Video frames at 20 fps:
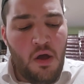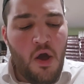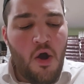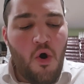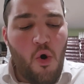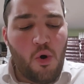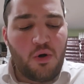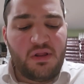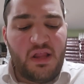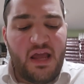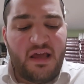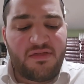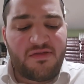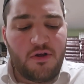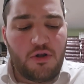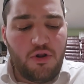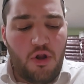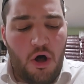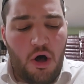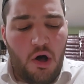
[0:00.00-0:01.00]
or like the
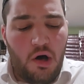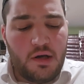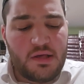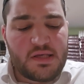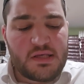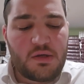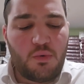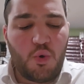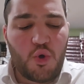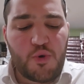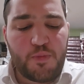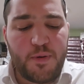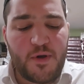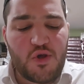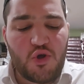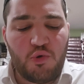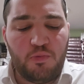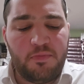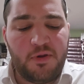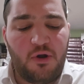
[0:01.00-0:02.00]
logs, which
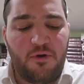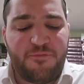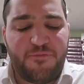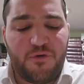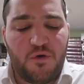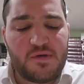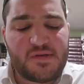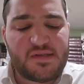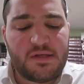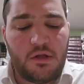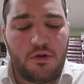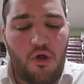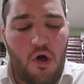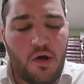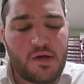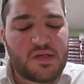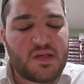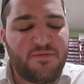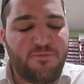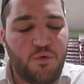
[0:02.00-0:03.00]
presumably refers to
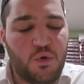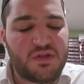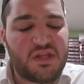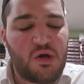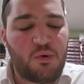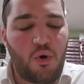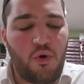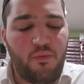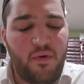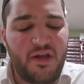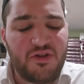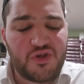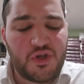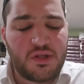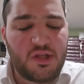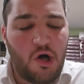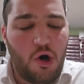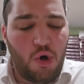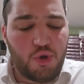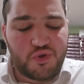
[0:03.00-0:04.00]
logs of wood that were arranged on
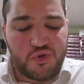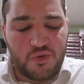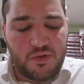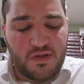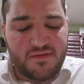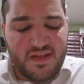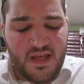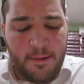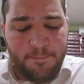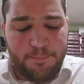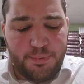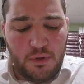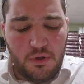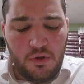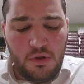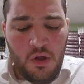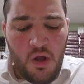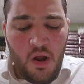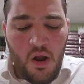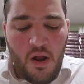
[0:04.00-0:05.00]
the altar in the
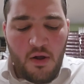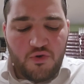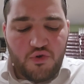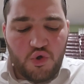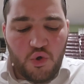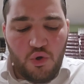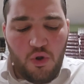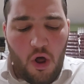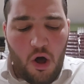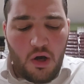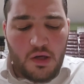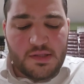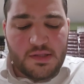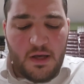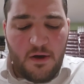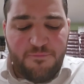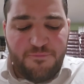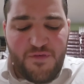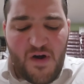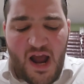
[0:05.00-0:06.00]
temple. 2 logs
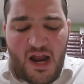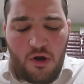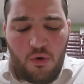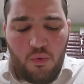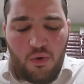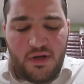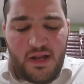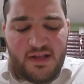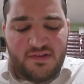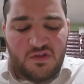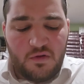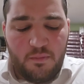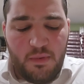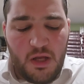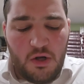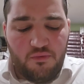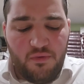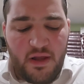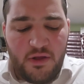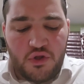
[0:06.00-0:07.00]
of firewood had to be
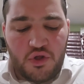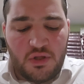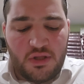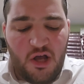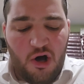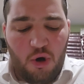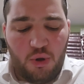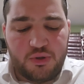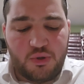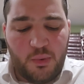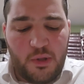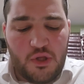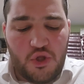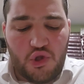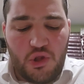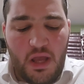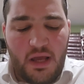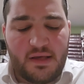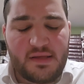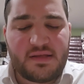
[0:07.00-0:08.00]
arranged on the altar each
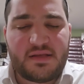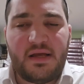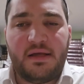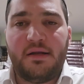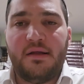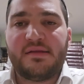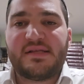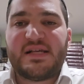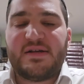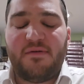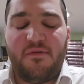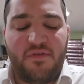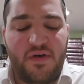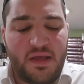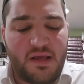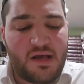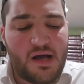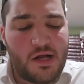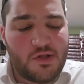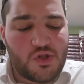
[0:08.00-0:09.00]
day, as stated in Seder
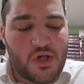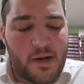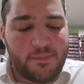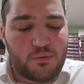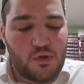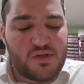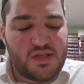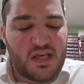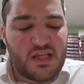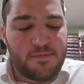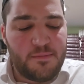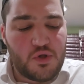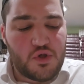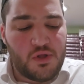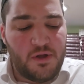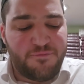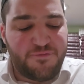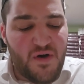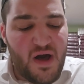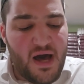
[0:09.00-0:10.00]
Vayikra, chapter 6,
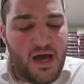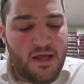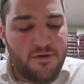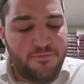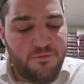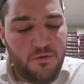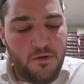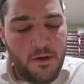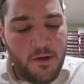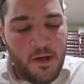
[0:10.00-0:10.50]
Mishnah 5.